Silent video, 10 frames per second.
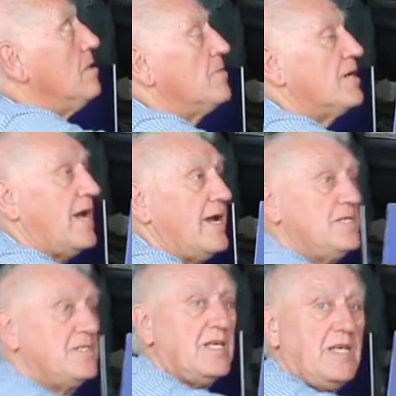But
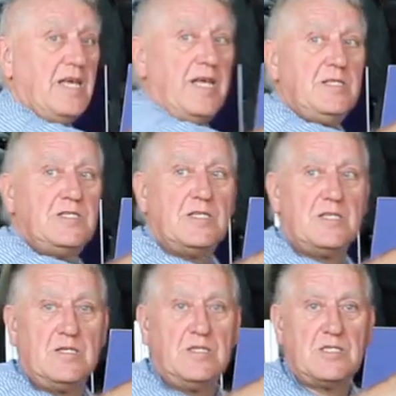as the
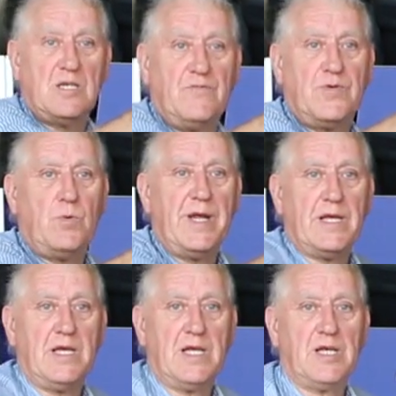incidence of the
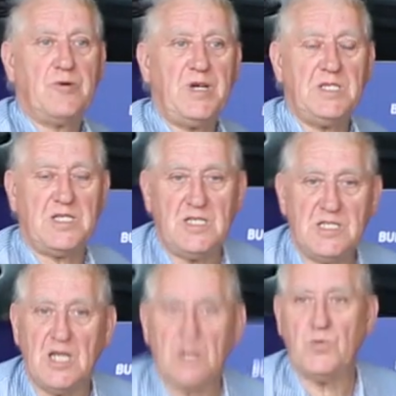wing
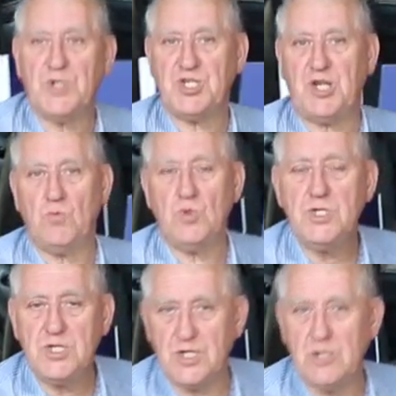increases, which it
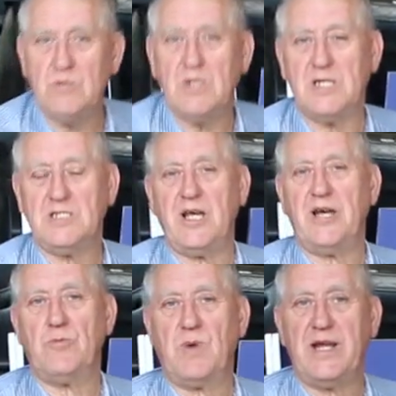would do as the
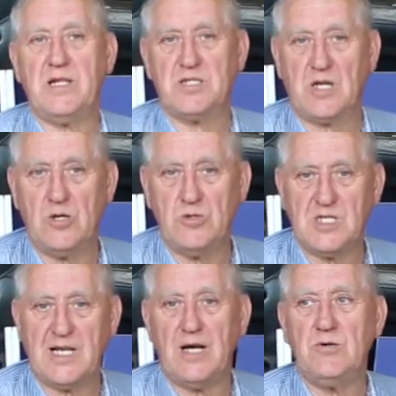aeroplane slows
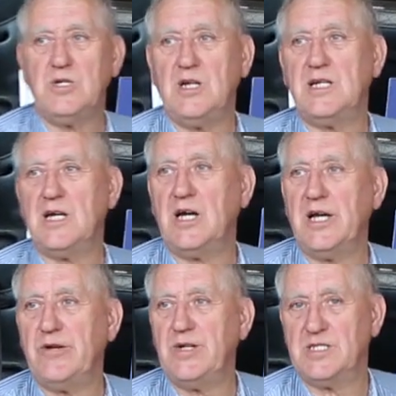down, you need a
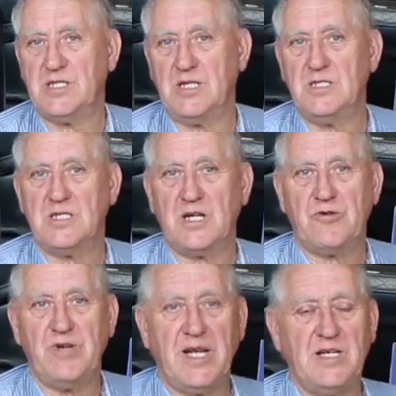higher incidence to
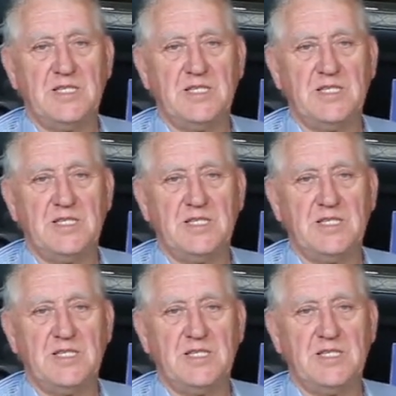create